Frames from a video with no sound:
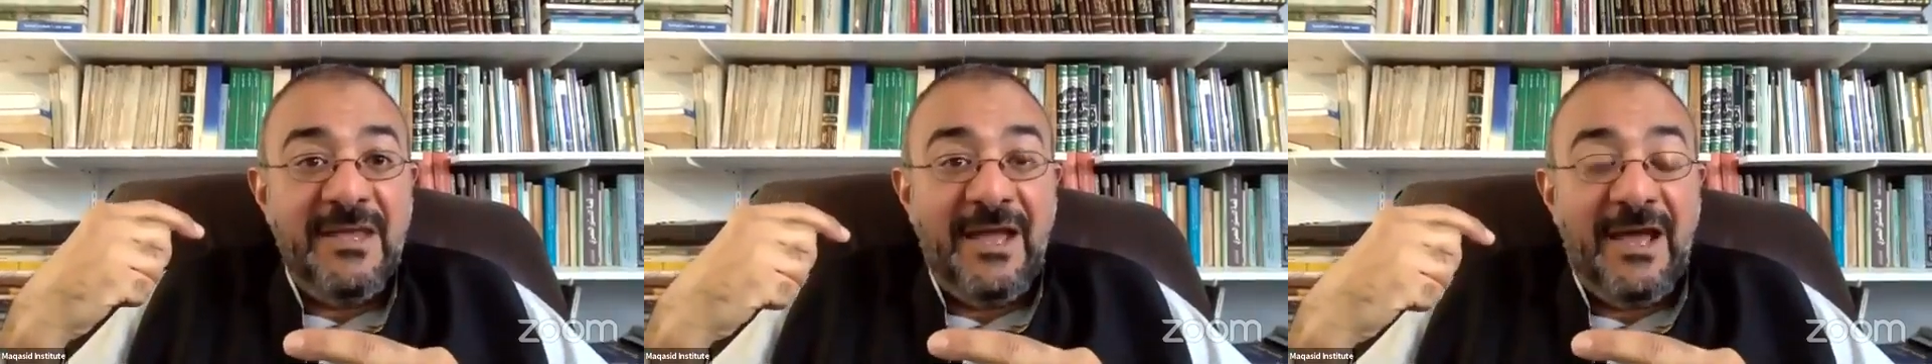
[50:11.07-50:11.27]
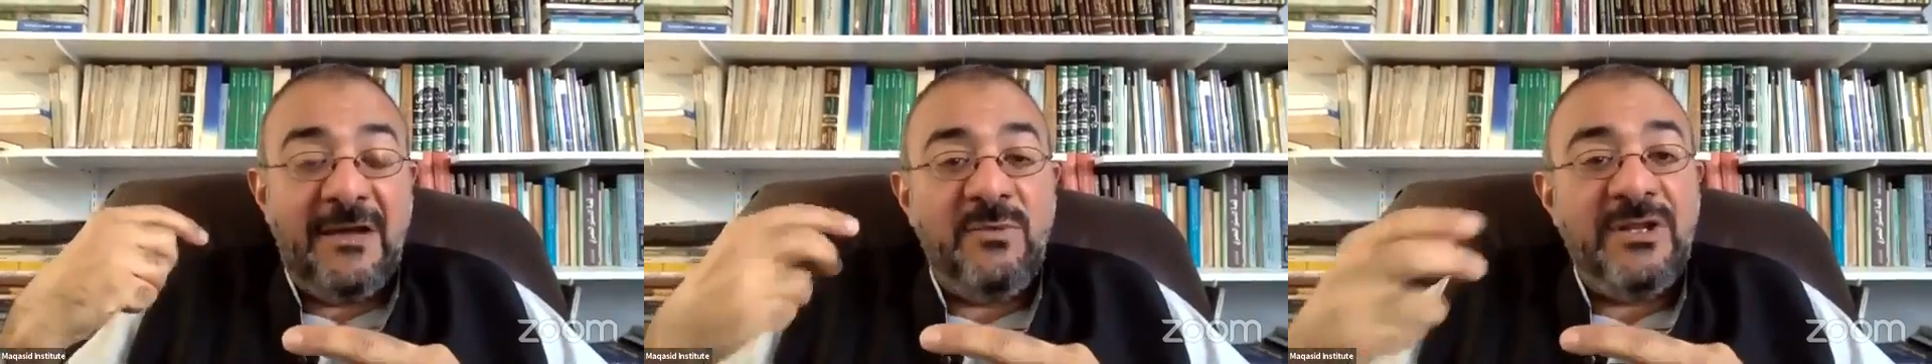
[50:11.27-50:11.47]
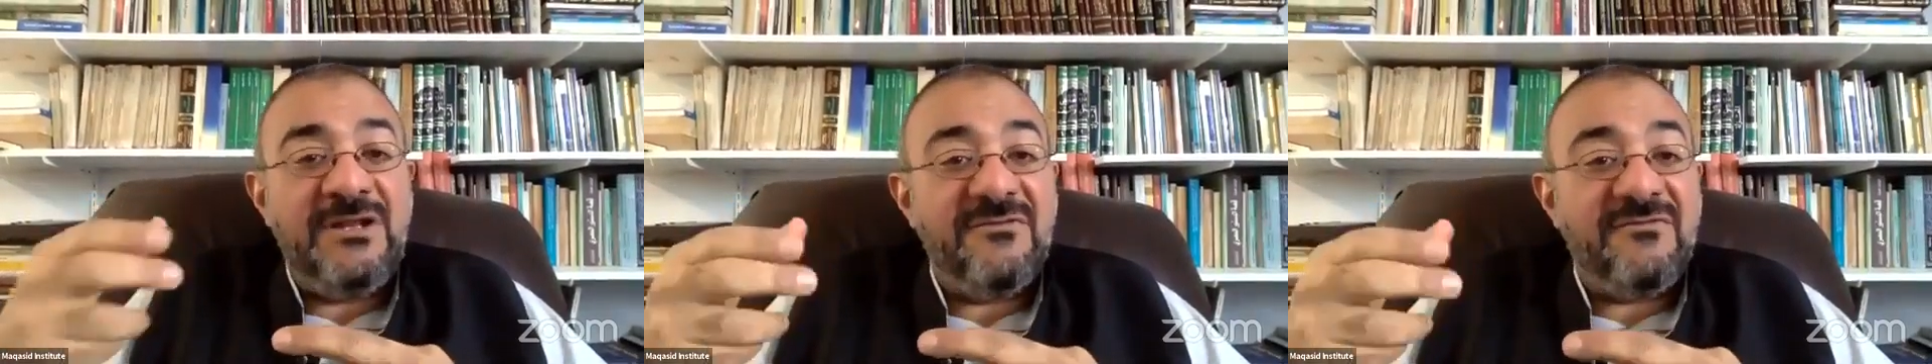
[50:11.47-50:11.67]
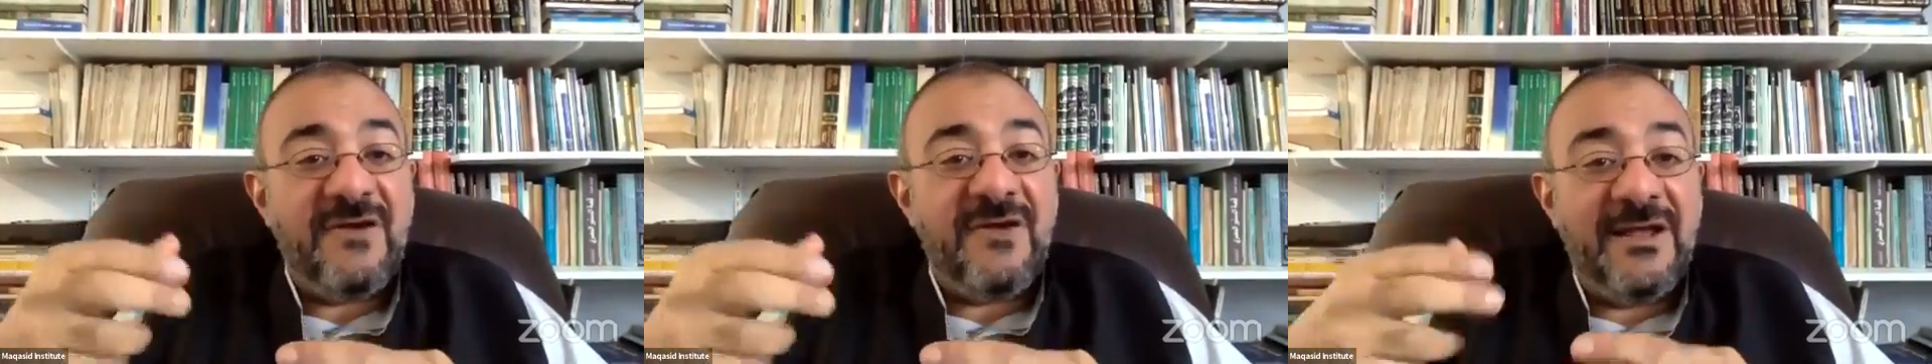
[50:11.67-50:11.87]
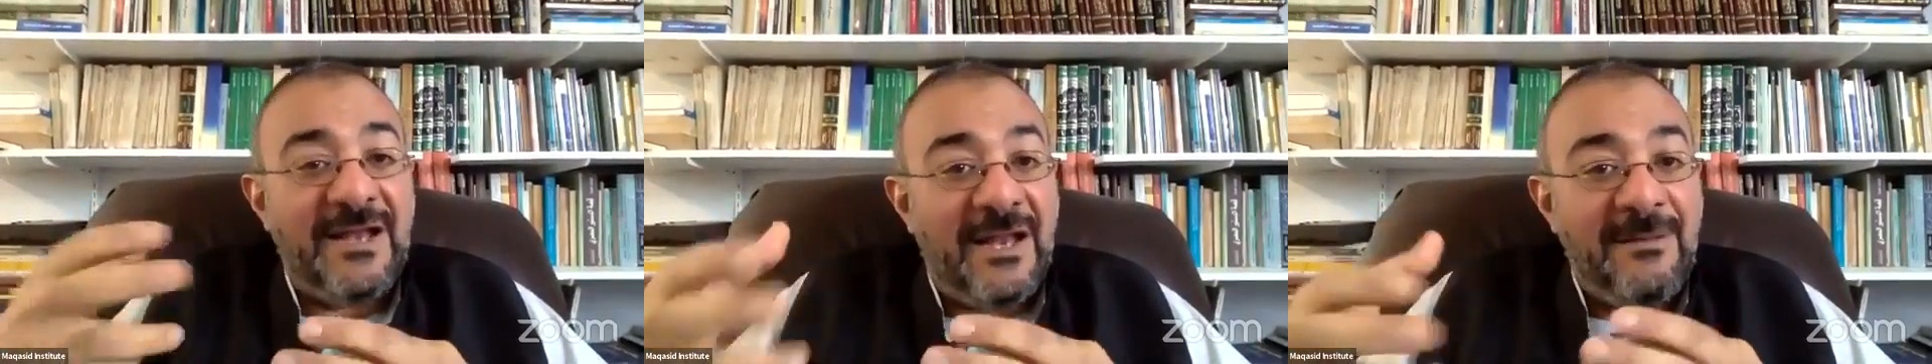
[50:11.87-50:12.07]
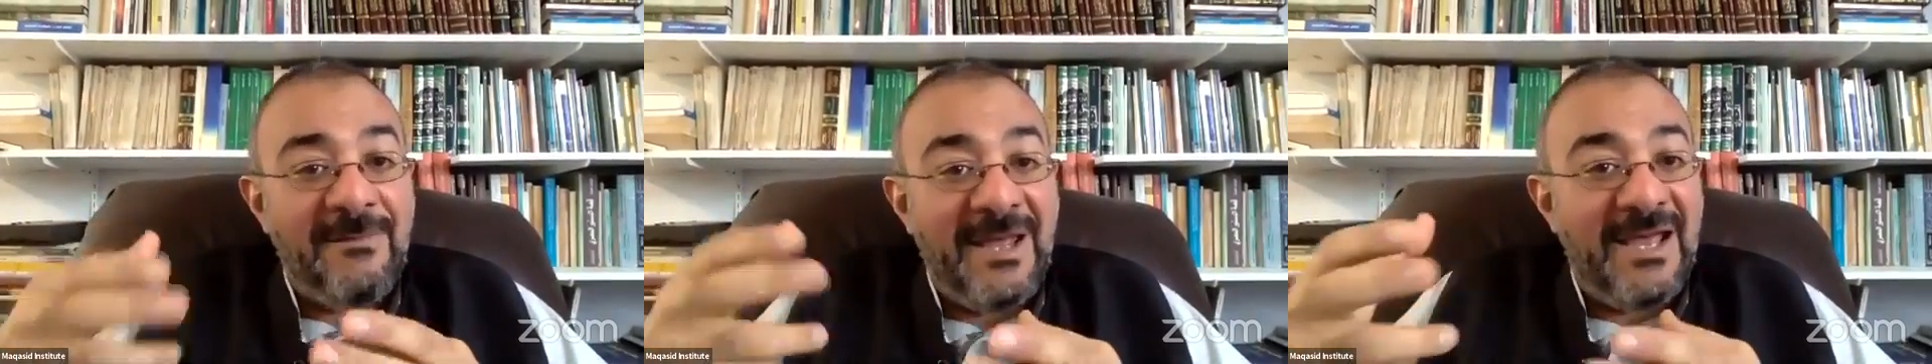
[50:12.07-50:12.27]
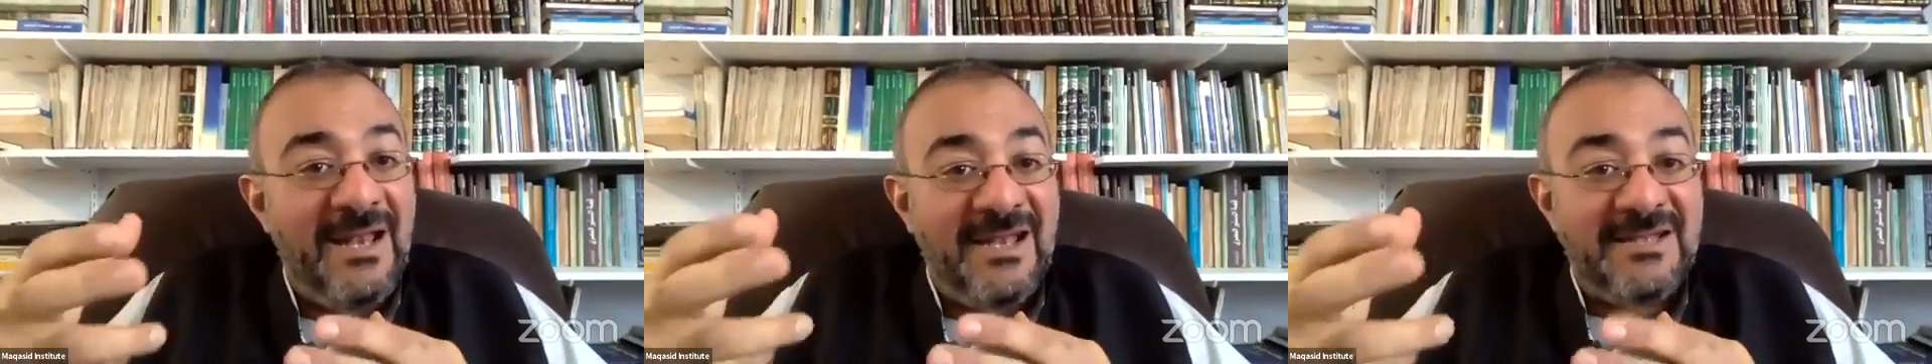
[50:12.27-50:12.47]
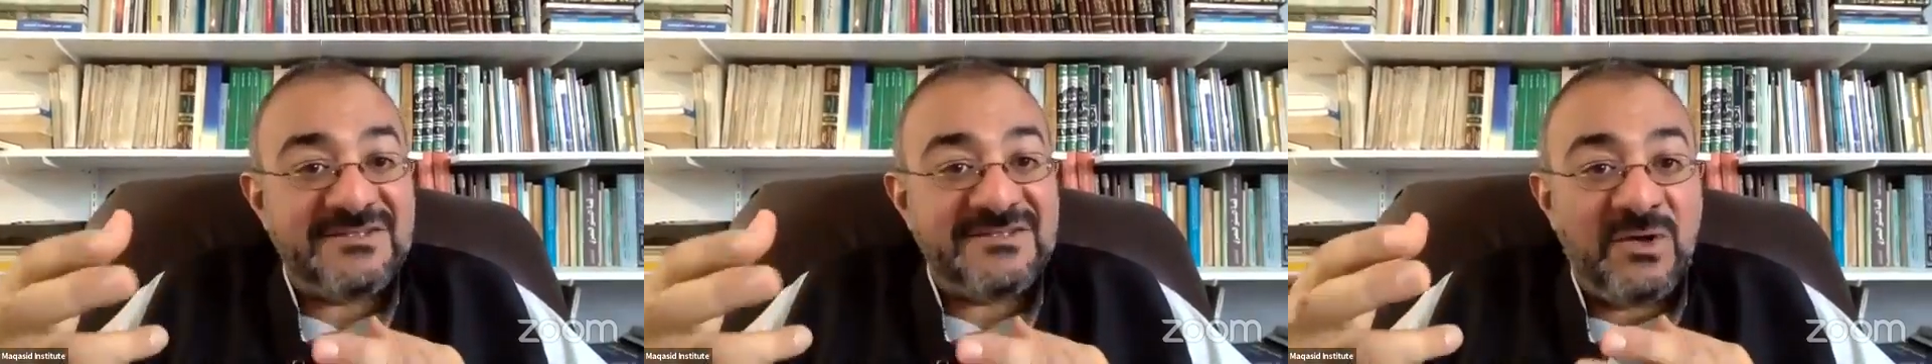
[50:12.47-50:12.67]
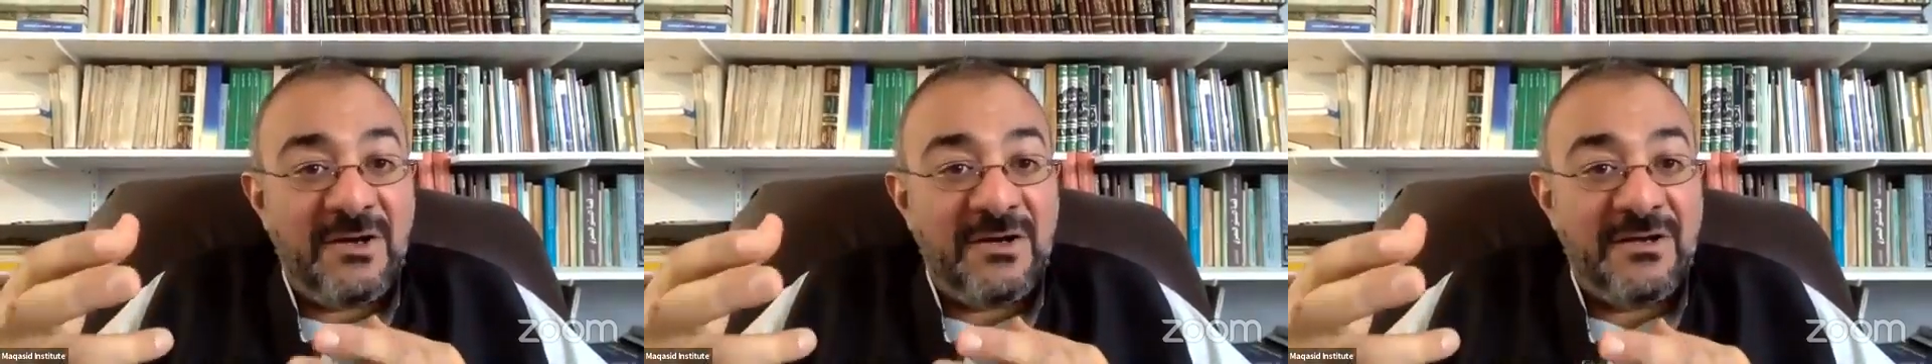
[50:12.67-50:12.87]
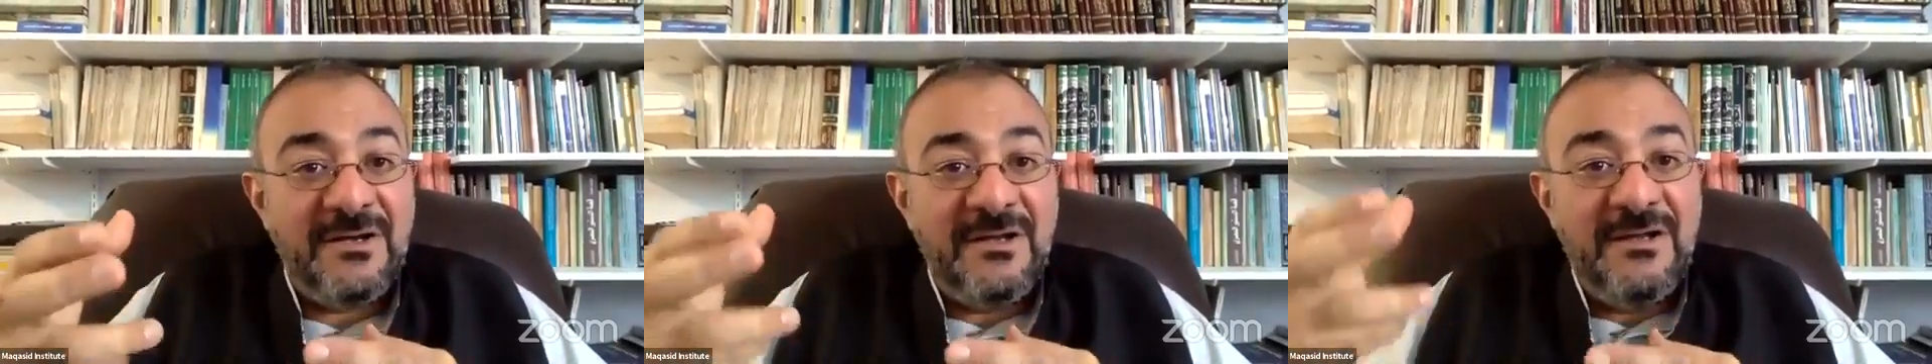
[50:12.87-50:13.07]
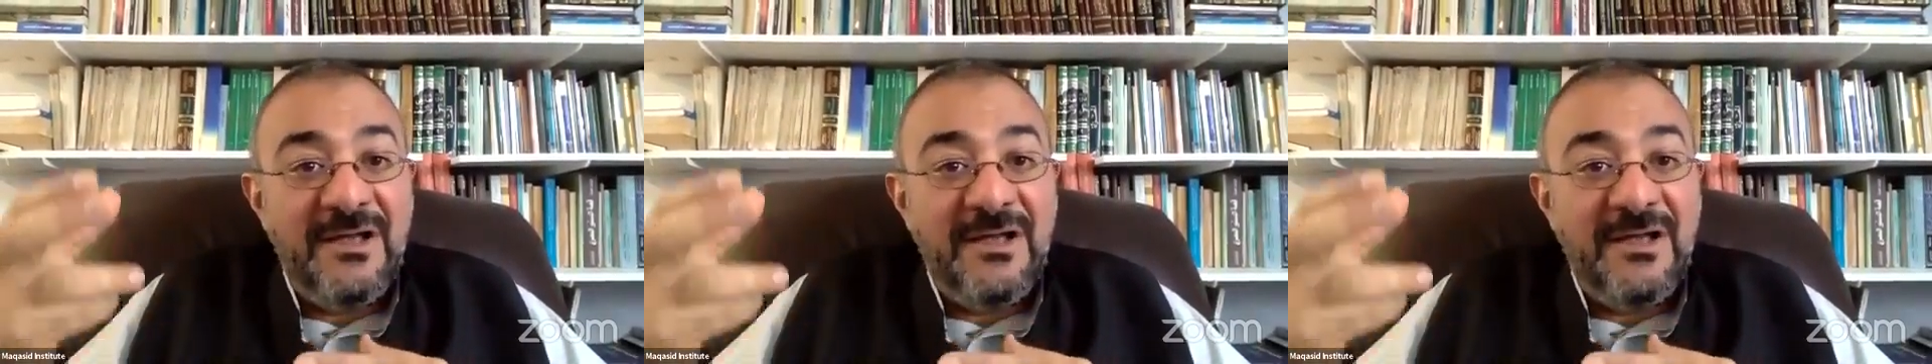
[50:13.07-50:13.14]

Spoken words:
and we define al-mal and so on